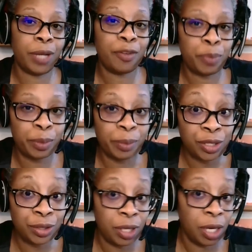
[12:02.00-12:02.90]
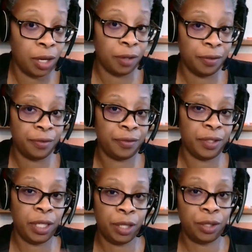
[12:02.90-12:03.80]
have permission of
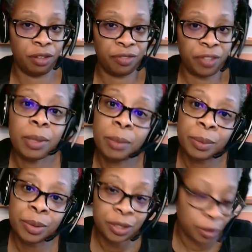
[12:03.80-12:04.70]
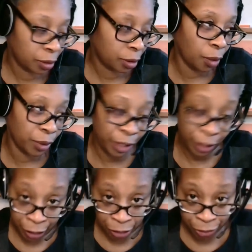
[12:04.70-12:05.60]
an adult family member to go in
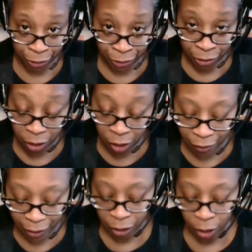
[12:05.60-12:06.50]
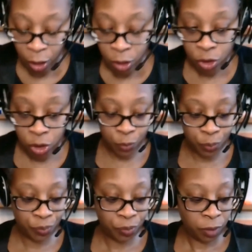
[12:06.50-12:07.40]
their kitchen. All right, so
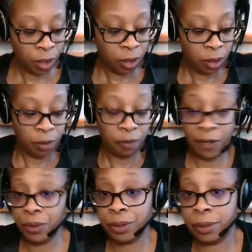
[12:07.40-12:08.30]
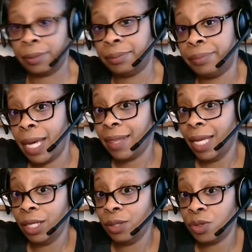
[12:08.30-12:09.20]
folks,
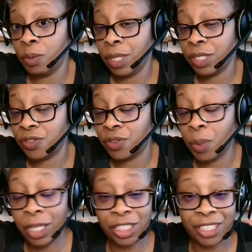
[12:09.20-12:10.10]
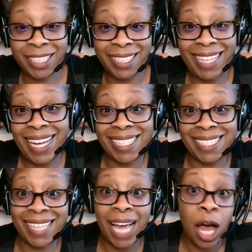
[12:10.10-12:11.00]
thank you so much for watching
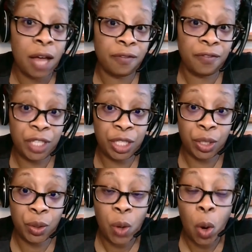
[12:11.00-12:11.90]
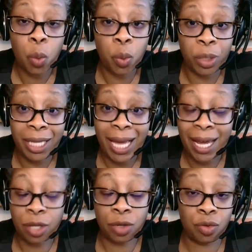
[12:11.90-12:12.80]
today's video. We
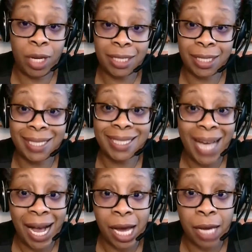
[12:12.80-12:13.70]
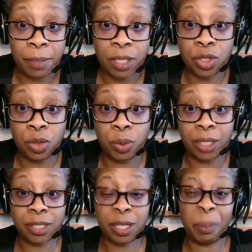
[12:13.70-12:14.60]
had a great time
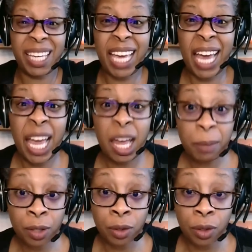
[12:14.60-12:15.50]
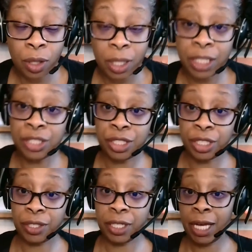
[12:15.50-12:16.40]
doing some chemical
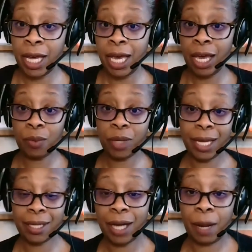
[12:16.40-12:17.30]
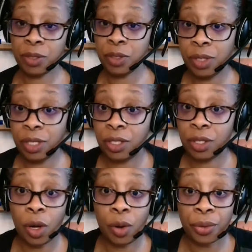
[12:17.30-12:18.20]
engineering, and we had the opportunity to
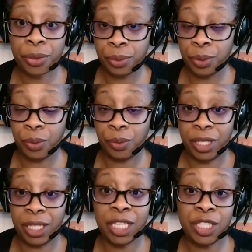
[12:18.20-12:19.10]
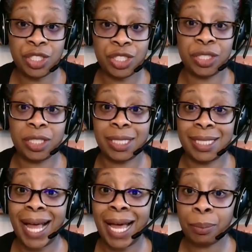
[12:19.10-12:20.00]
go through the engineering
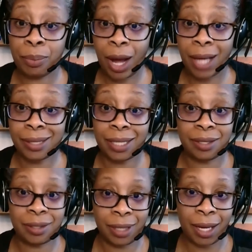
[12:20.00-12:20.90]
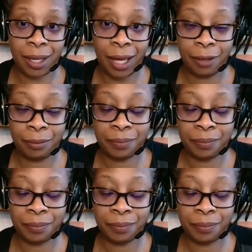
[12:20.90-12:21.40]
design process yet again.